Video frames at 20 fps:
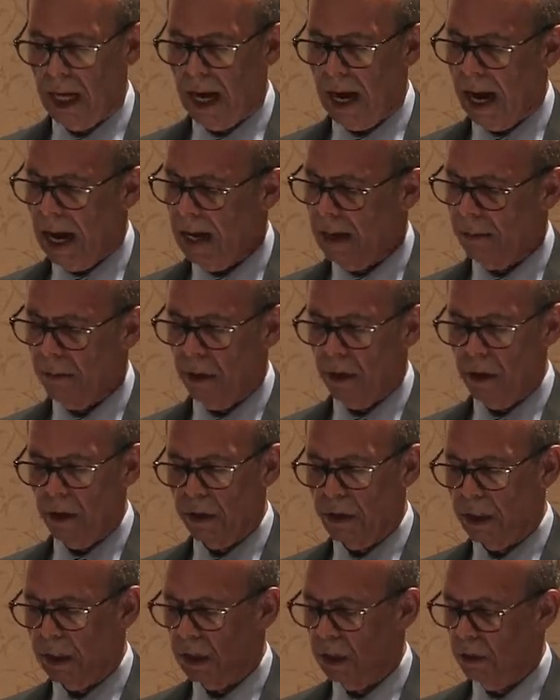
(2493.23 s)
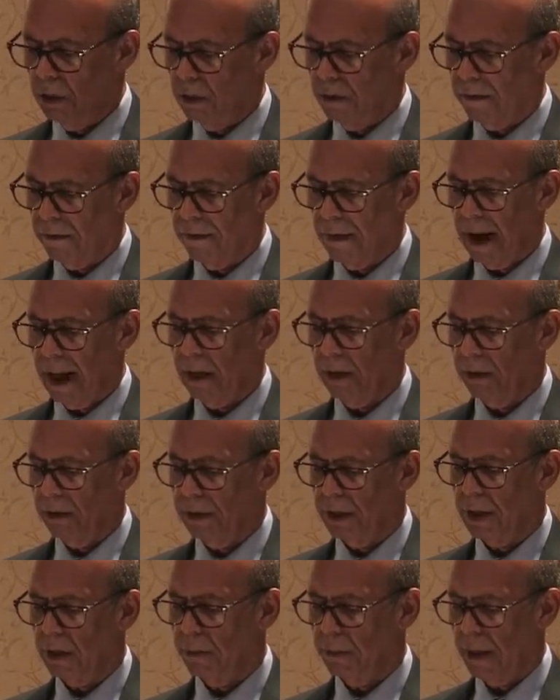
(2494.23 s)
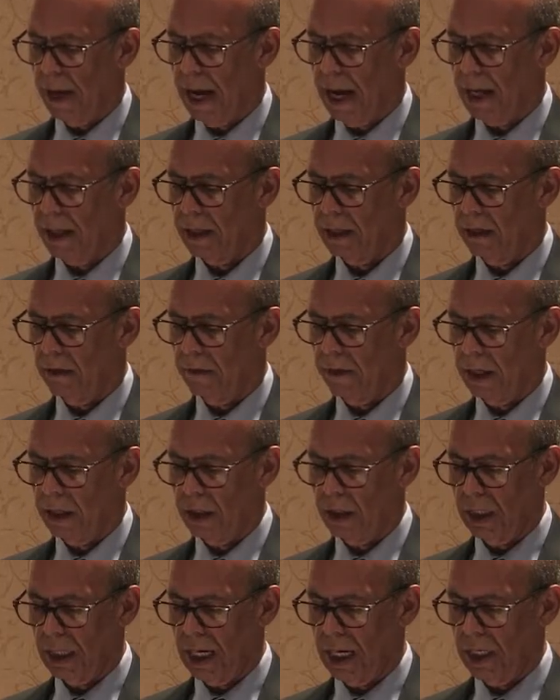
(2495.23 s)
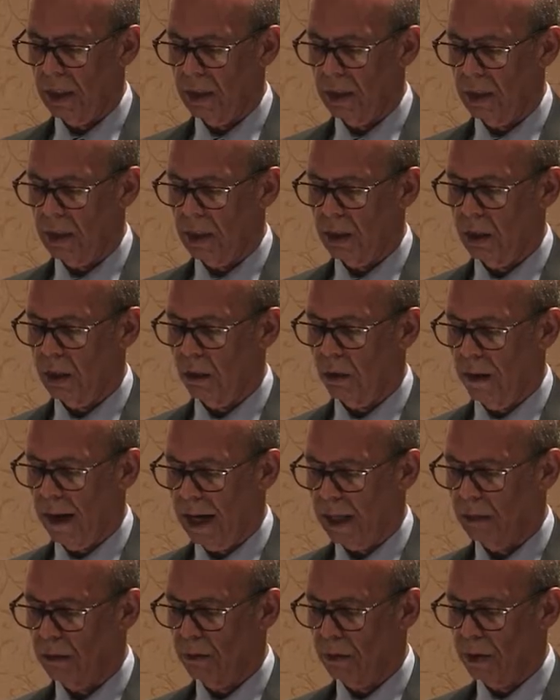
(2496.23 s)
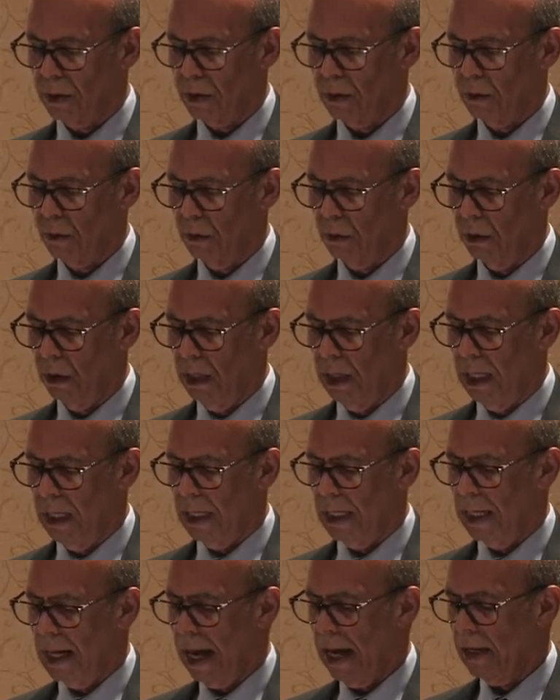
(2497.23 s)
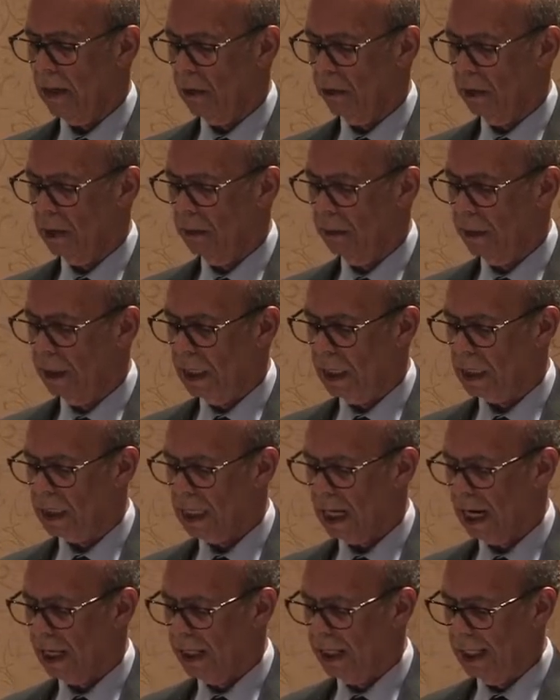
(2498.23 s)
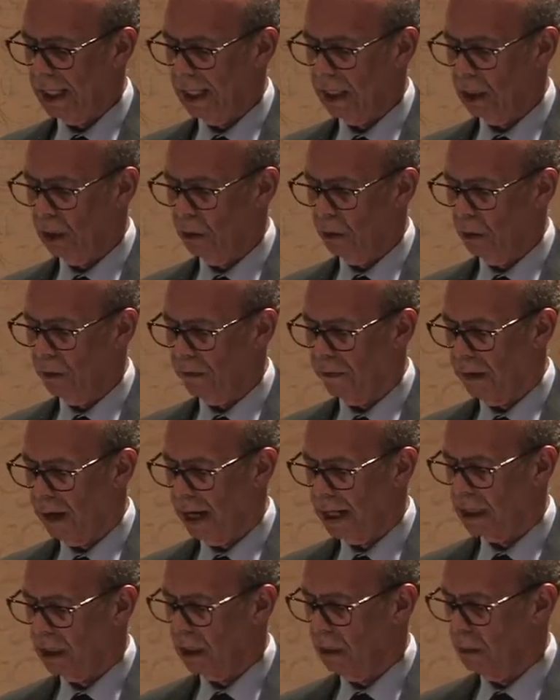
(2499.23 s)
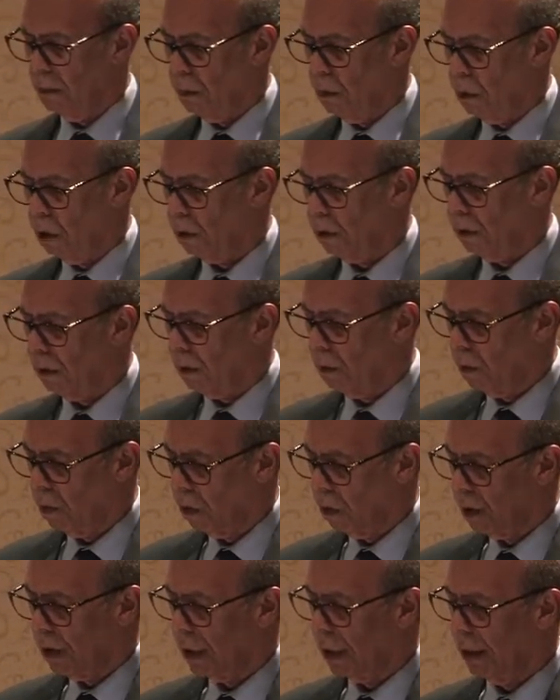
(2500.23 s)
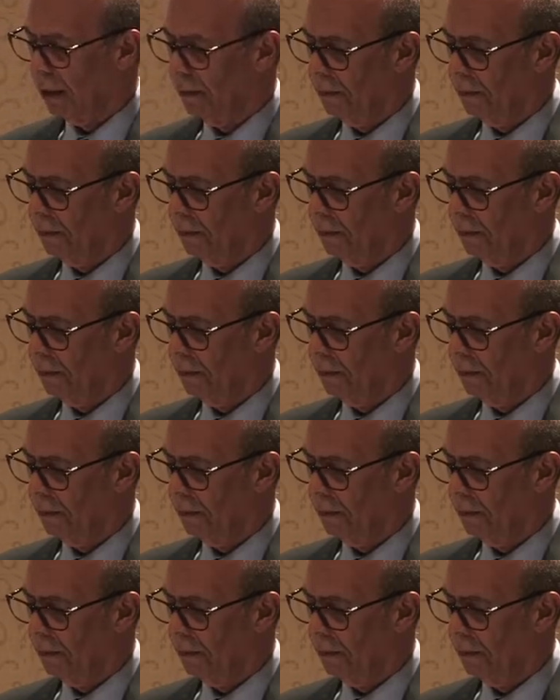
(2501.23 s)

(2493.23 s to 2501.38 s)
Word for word: I am urging you to follow this path of education into graduate school, not only because I think you will find it more rewarding